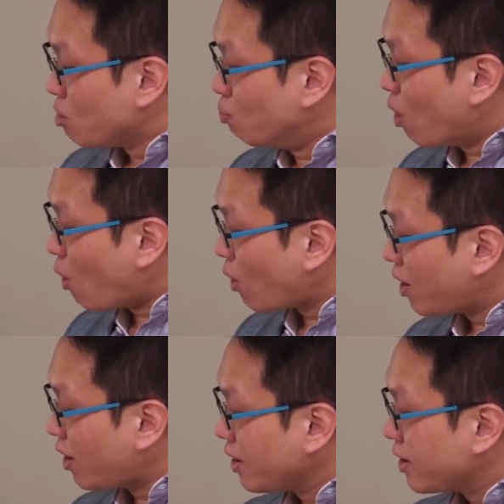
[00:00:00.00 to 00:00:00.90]

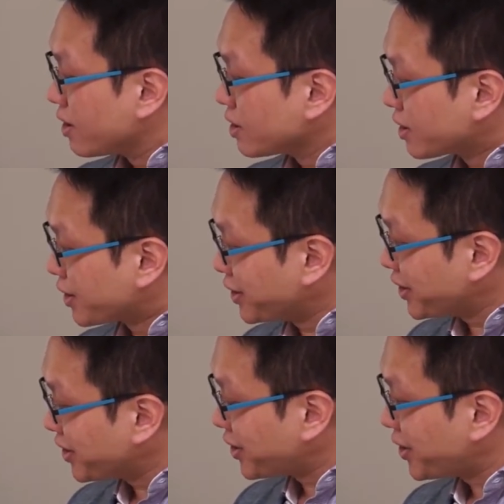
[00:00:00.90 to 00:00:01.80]
more
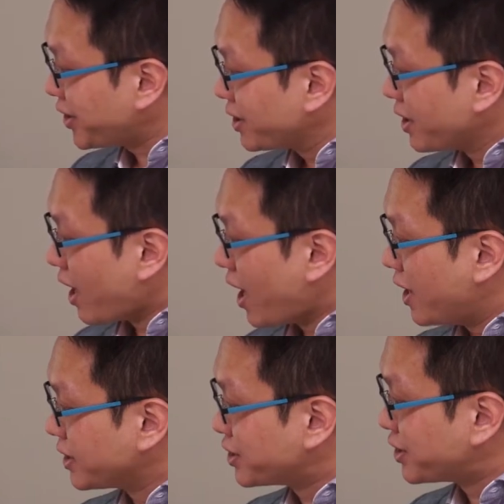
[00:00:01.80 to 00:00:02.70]
clear
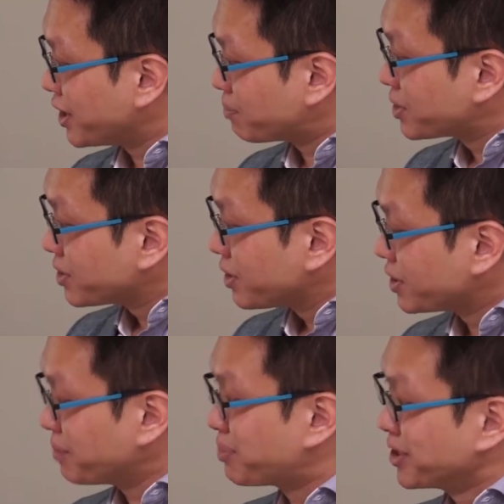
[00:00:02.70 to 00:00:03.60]
and deep,
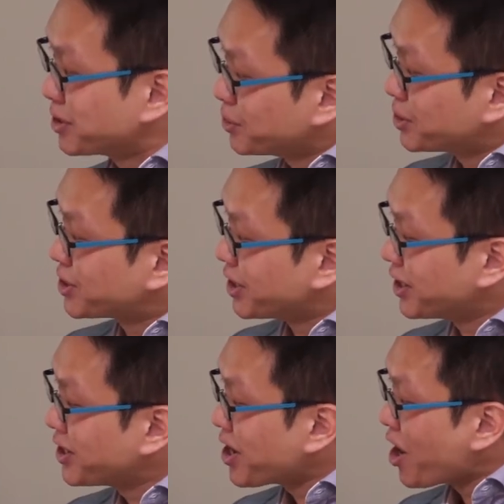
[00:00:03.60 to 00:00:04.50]
deeply to
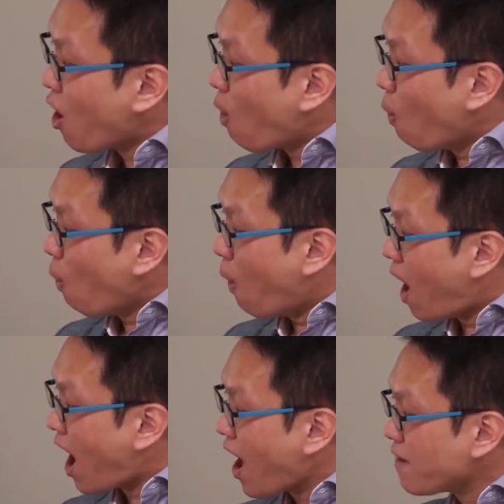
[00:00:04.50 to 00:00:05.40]
see
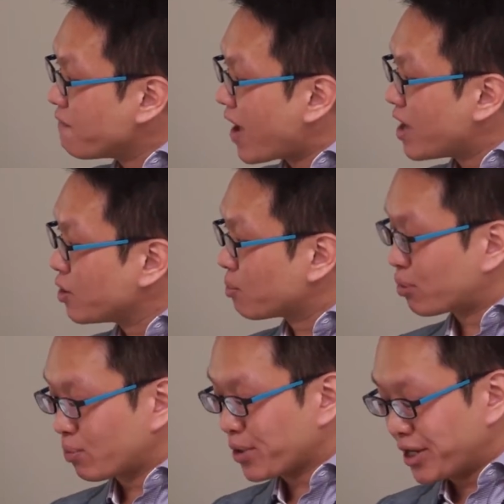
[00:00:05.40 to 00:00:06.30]
why value
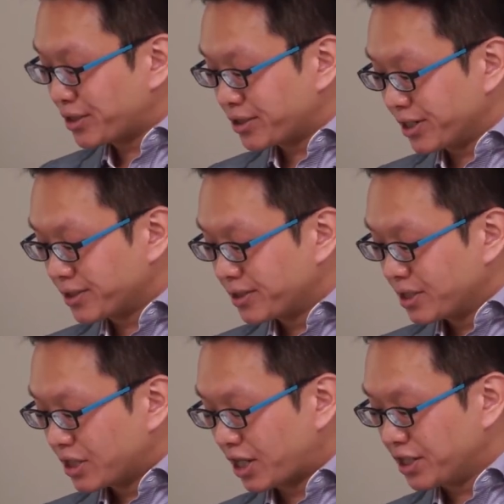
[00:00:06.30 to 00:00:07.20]
appropriation
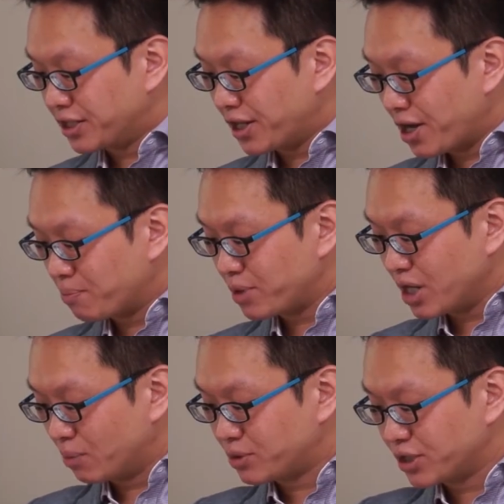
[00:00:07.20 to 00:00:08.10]
cannot be
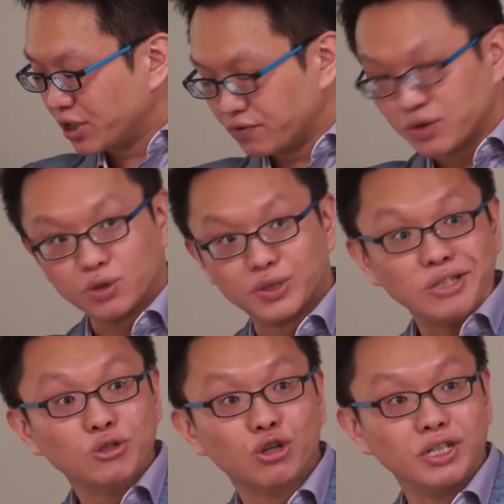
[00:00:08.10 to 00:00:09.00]
observed
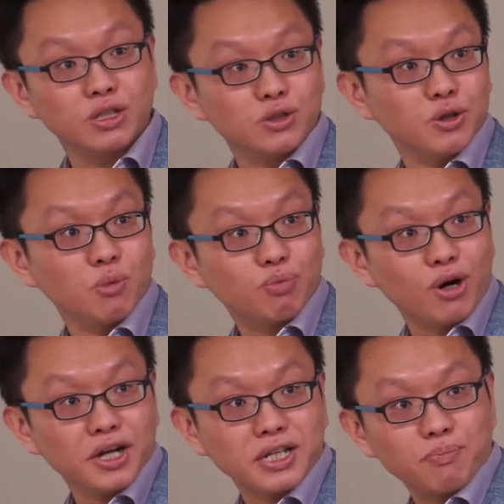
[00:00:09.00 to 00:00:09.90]
using traditional
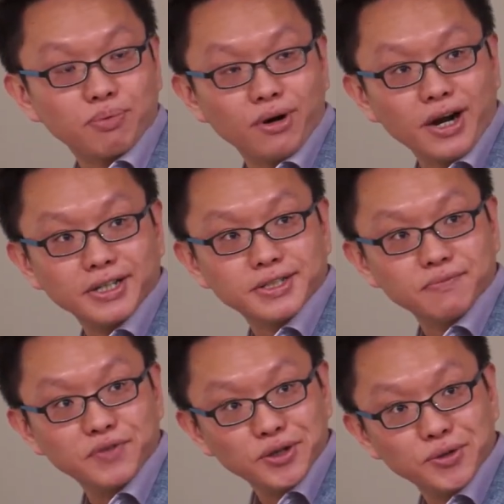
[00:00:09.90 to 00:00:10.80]
product price
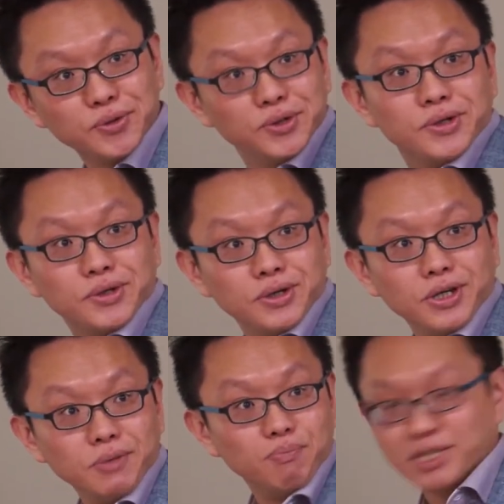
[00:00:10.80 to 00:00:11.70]
view
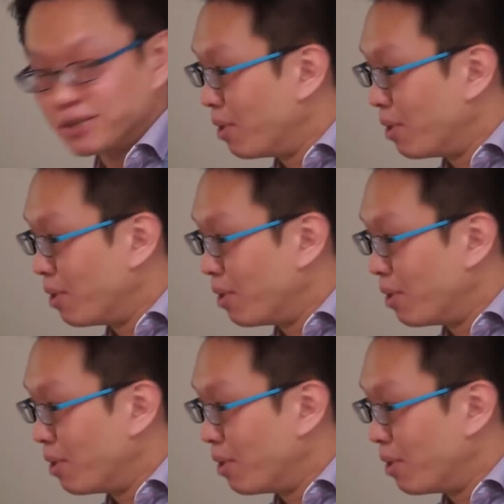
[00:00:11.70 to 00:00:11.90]
in business